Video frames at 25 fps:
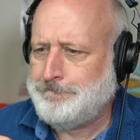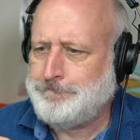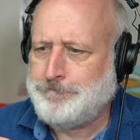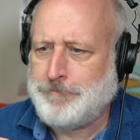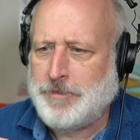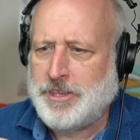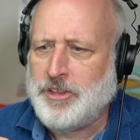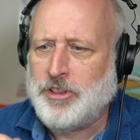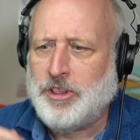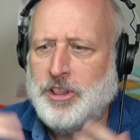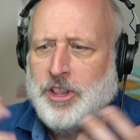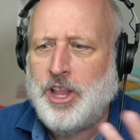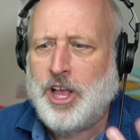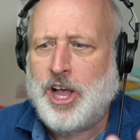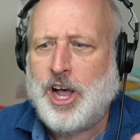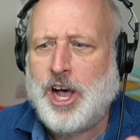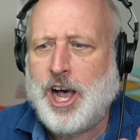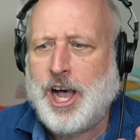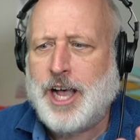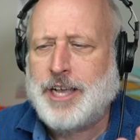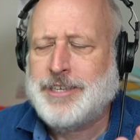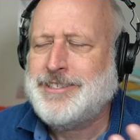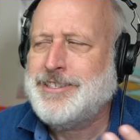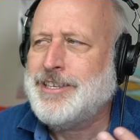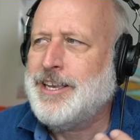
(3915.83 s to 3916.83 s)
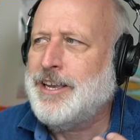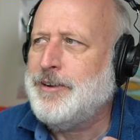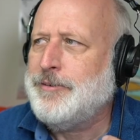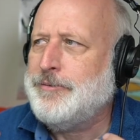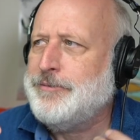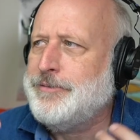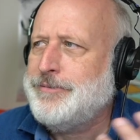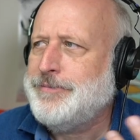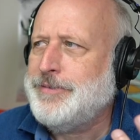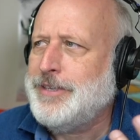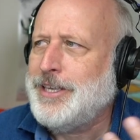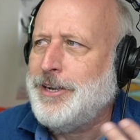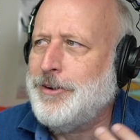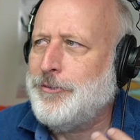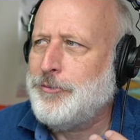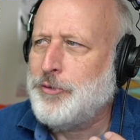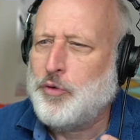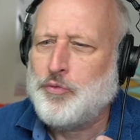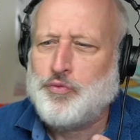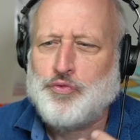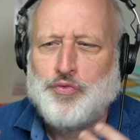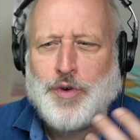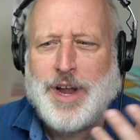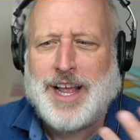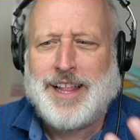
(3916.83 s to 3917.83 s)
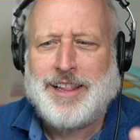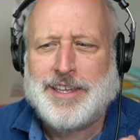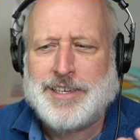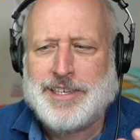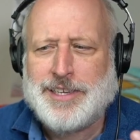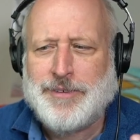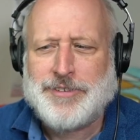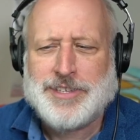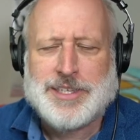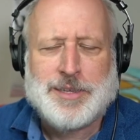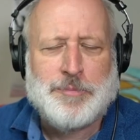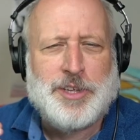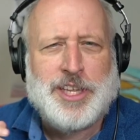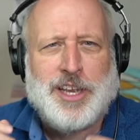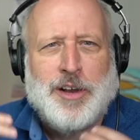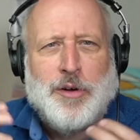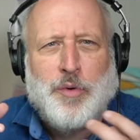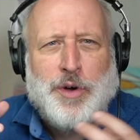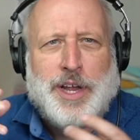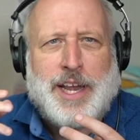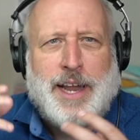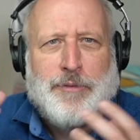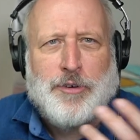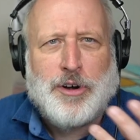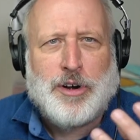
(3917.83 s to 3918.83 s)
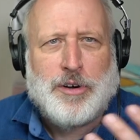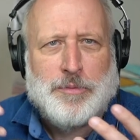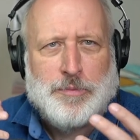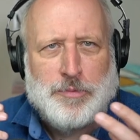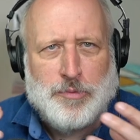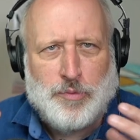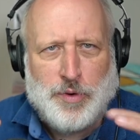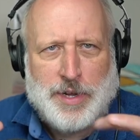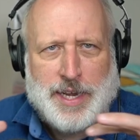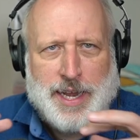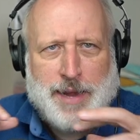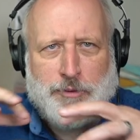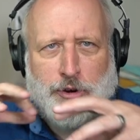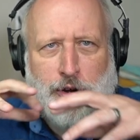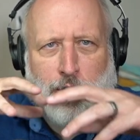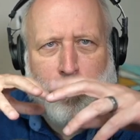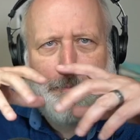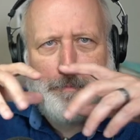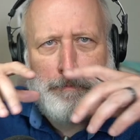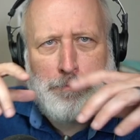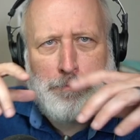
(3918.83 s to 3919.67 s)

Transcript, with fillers: the loss of, you know, relativism, you know, whatever, whatever